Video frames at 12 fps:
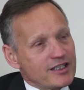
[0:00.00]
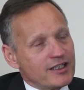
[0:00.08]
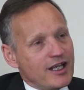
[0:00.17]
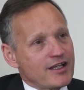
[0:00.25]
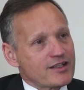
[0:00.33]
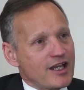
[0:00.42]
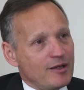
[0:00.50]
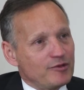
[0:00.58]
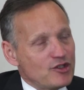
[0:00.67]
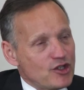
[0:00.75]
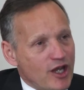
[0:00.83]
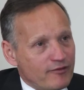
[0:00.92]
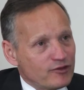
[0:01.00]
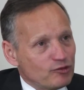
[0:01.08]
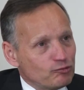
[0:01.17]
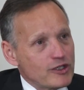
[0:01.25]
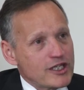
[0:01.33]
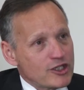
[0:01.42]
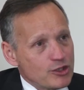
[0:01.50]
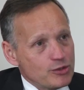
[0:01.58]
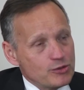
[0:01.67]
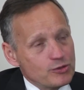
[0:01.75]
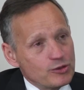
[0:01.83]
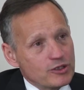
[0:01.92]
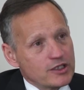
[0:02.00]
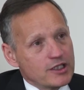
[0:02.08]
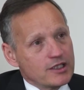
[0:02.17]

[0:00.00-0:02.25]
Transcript: thing that has to happen is you have to retool